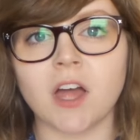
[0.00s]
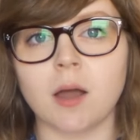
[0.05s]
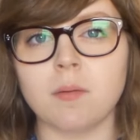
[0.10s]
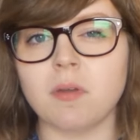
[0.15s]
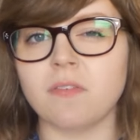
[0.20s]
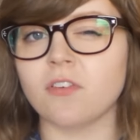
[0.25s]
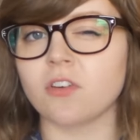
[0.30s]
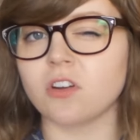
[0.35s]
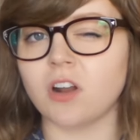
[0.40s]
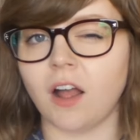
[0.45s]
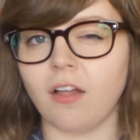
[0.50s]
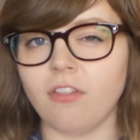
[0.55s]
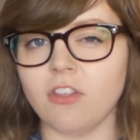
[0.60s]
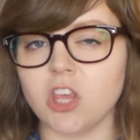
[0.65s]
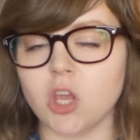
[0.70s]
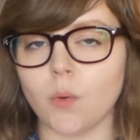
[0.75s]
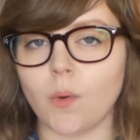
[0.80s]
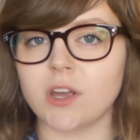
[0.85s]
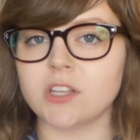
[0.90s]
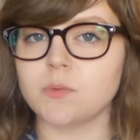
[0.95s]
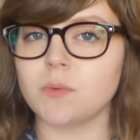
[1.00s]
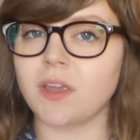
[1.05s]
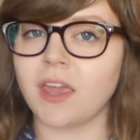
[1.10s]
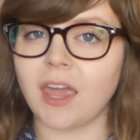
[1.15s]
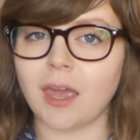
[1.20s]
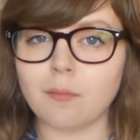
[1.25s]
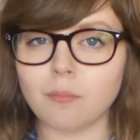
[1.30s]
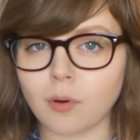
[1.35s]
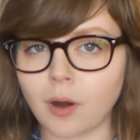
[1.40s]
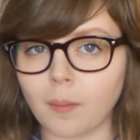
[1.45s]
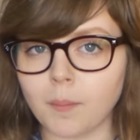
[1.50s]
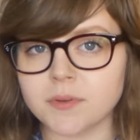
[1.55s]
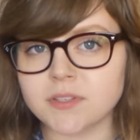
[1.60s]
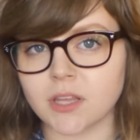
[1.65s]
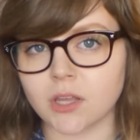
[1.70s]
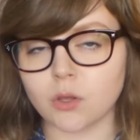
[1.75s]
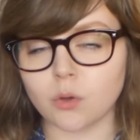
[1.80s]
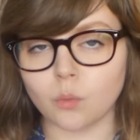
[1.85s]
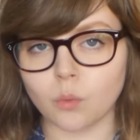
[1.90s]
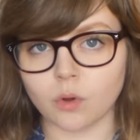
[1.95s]
If you're not in the US, we can't
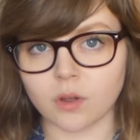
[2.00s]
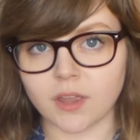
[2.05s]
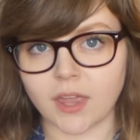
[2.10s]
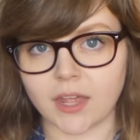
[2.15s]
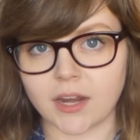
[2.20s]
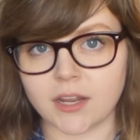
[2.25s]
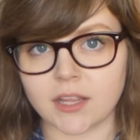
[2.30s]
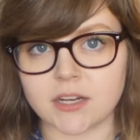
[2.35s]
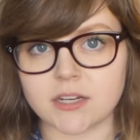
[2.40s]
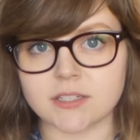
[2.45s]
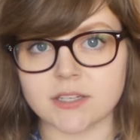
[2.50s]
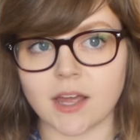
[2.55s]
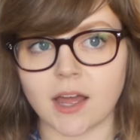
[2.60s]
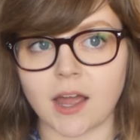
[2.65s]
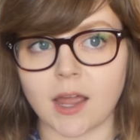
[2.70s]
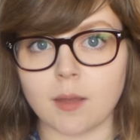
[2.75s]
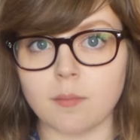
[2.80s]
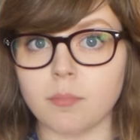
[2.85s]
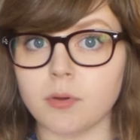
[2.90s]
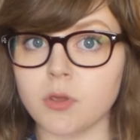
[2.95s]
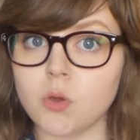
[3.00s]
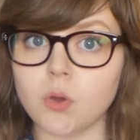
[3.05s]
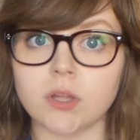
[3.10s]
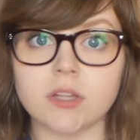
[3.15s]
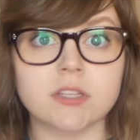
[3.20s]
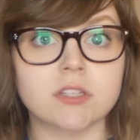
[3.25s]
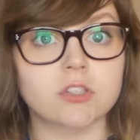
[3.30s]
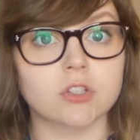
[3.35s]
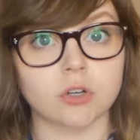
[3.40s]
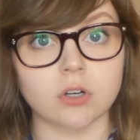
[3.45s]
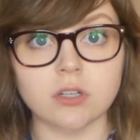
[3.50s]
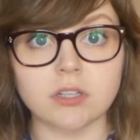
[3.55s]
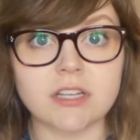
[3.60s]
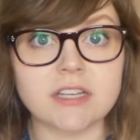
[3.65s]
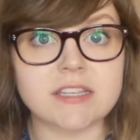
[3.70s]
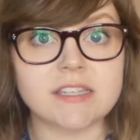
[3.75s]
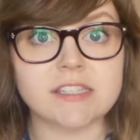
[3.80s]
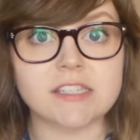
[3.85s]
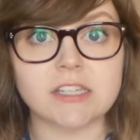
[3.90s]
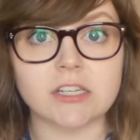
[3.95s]
promise that you will get it in time, but you can
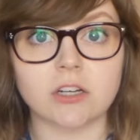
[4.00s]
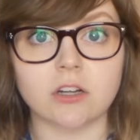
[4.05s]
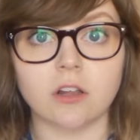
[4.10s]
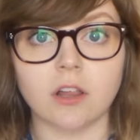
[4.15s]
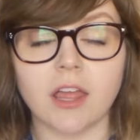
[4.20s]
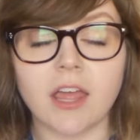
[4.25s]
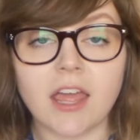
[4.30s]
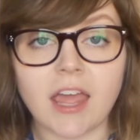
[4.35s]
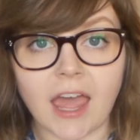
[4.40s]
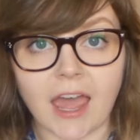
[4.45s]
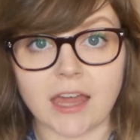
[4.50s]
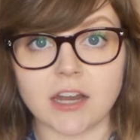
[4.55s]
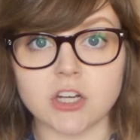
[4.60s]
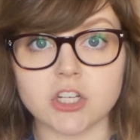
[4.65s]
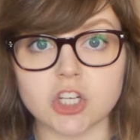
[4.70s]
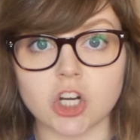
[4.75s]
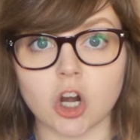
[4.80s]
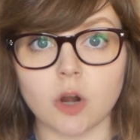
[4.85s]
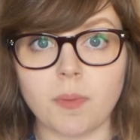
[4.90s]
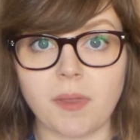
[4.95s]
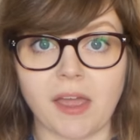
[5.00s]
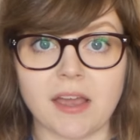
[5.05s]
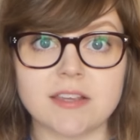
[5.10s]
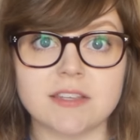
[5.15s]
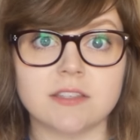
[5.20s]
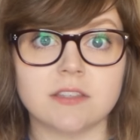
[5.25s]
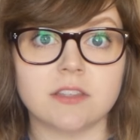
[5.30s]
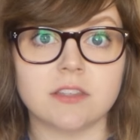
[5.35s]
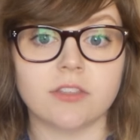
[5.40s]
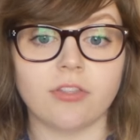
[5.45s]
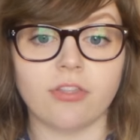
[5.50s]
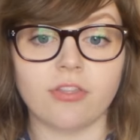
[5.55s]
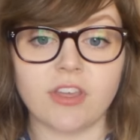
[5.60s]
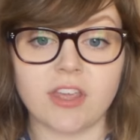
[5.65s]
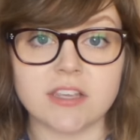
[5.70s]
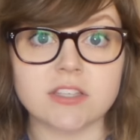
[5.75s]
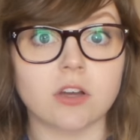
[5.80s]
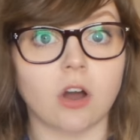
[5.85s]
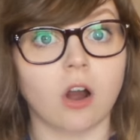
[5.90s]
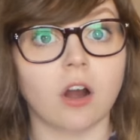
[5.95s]
certainly still enter because
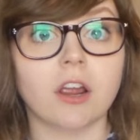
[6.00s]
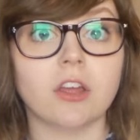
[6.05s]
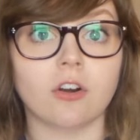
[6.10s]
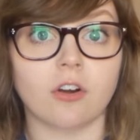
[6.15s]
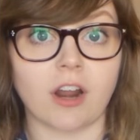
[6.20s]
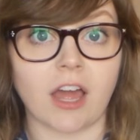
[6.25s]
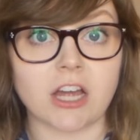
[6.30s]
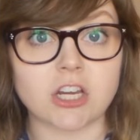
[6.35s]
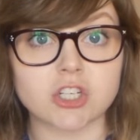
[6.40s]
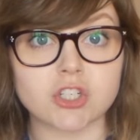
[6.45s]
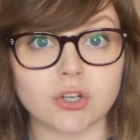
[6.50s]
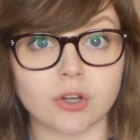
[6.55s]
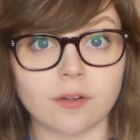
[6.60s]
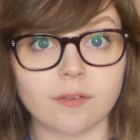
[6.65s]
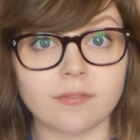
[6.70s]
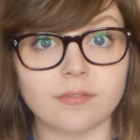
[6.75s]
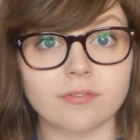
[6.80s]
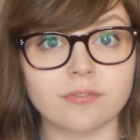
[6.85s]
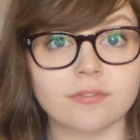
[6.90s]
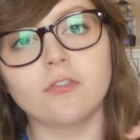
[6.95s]
these are international.